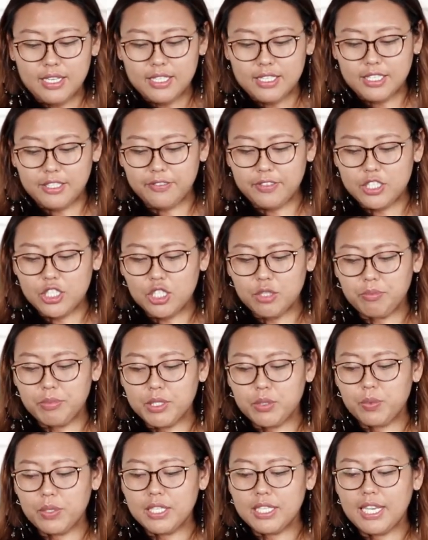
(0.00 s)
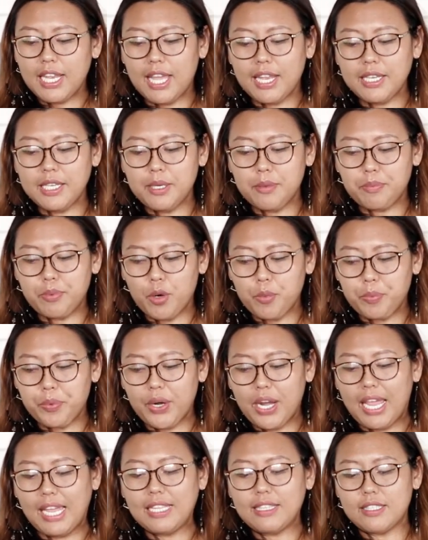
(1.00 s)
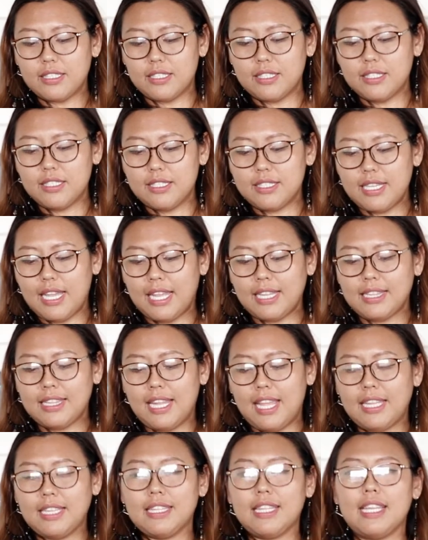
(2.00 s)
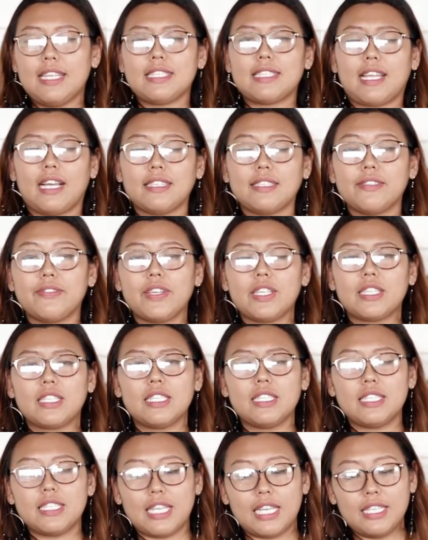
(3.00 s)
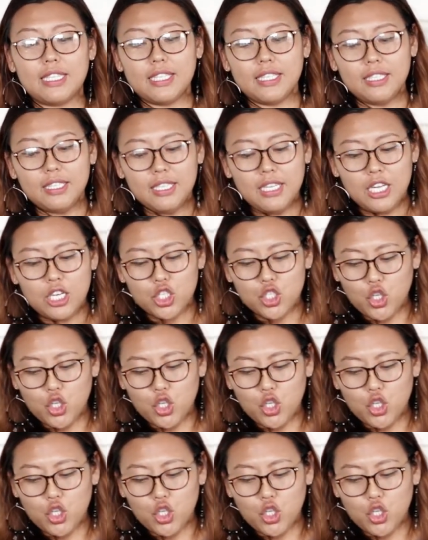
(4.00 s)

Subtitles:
division between land proprietors and landless cultivators in the